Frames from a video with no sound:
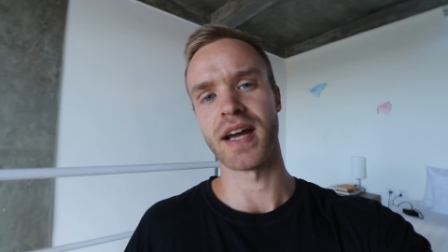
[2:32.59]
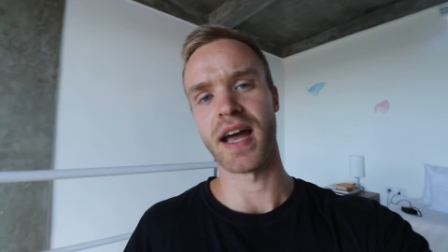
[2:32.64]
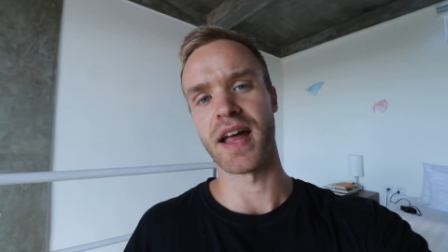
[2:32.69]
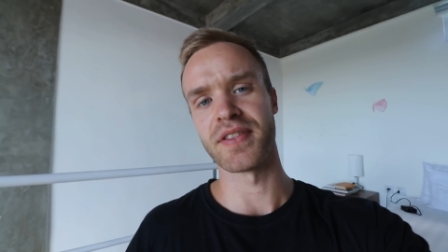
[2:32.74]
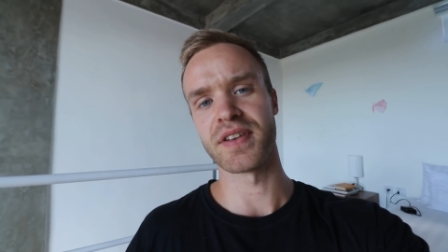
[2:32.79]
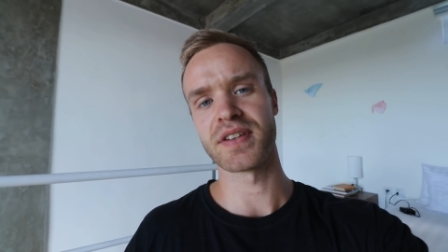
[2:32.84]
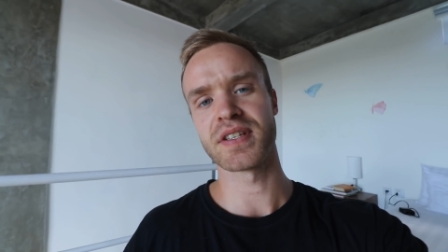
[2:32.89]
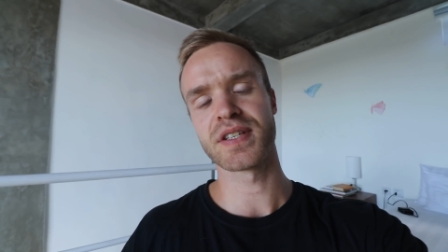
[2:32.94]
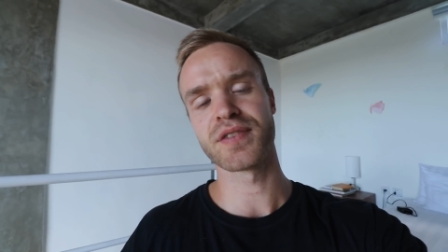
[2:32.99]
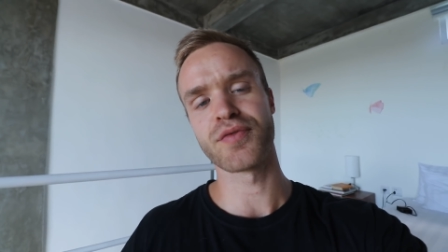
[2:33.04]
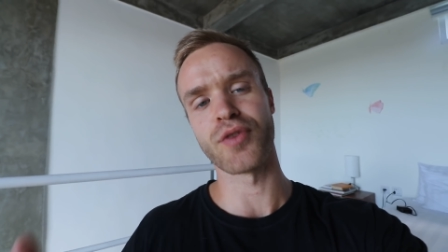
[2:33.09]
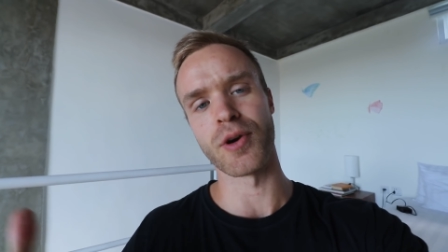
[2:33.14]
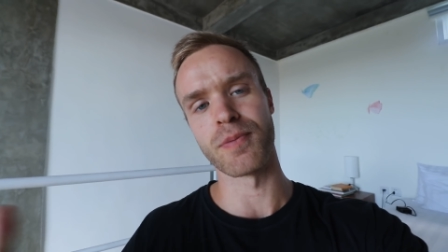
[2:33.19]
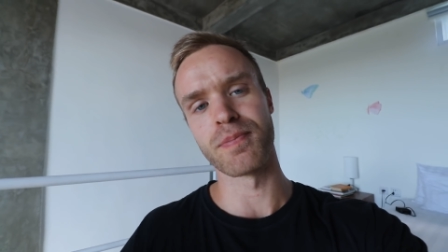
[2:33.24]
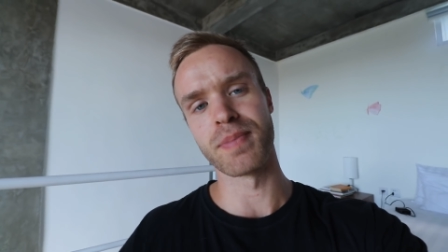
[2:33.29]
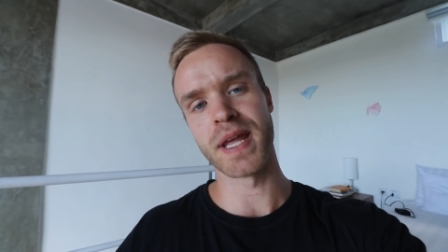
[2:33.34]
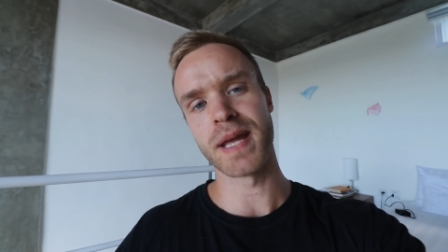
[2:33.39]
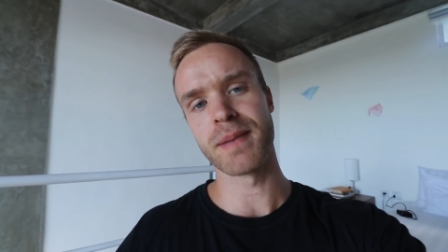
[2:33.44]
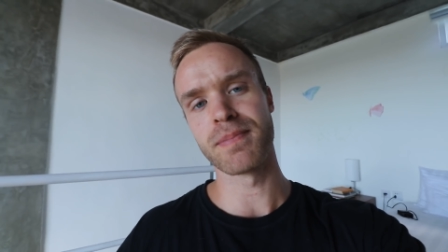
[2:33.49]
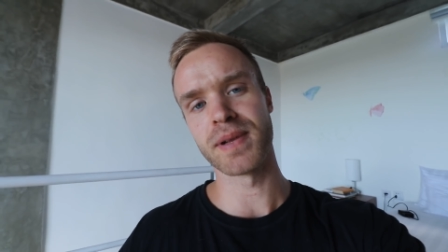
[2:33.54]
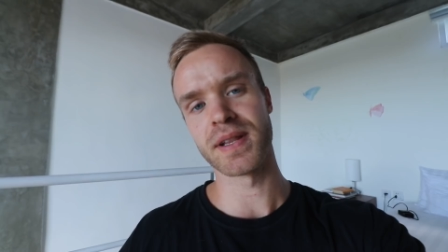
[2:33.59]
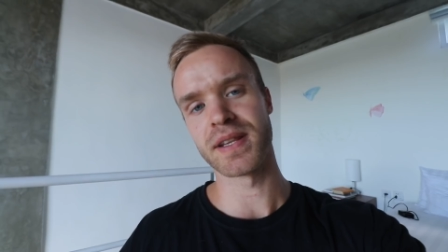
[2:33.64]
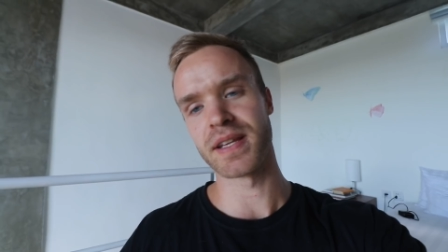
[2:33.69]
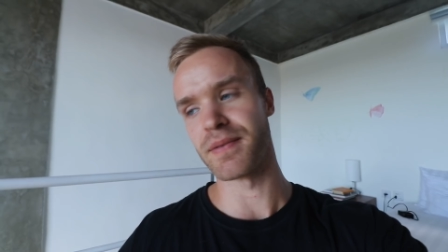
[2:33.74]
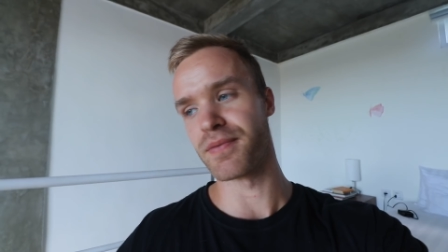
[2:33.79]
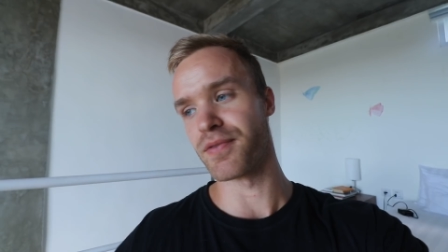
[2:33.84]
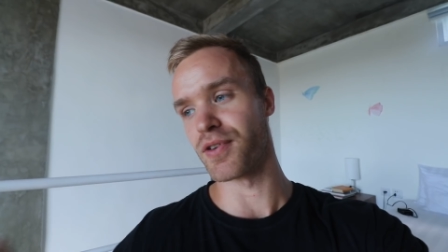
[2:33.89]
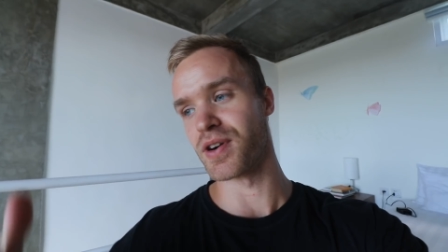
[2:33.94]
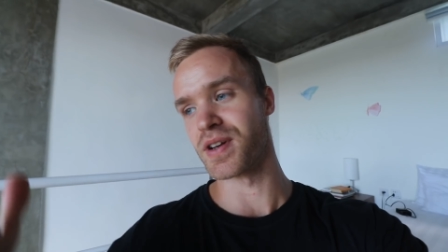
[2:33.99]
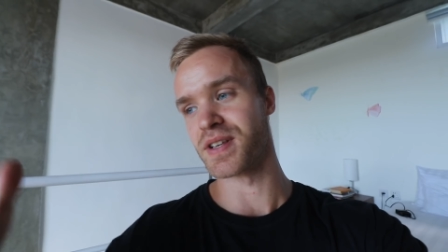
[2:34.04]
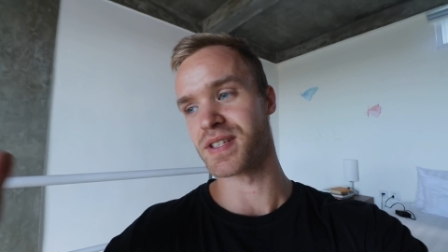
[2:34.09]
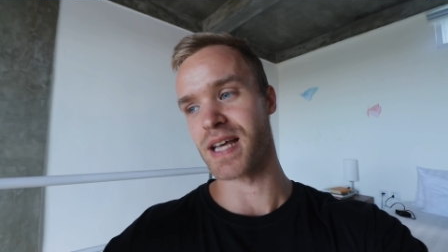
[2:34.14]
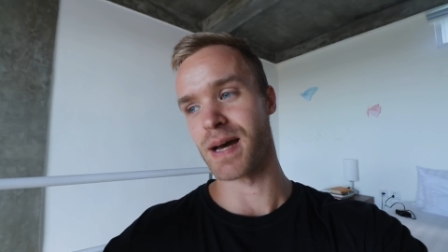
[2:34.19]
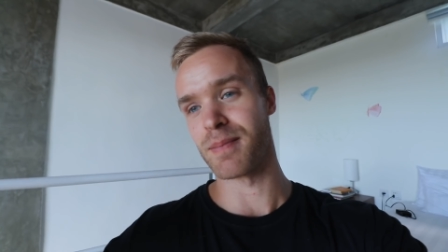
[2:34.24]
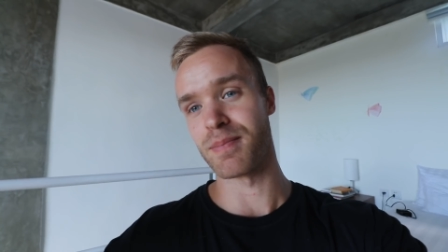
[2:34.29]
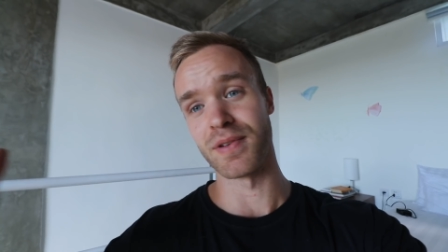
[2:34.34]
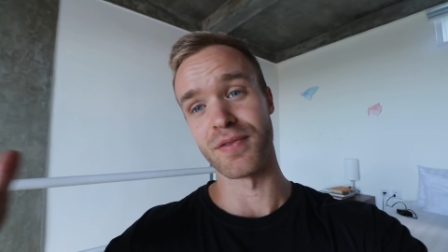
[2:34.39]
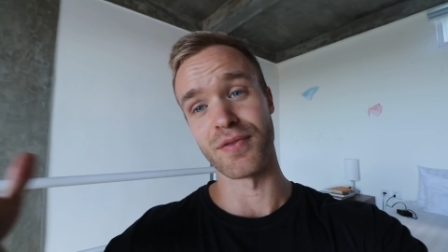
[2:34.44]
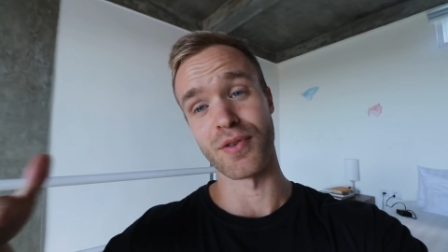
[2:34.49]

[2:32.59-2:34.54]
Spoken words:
And this is for people that, for example,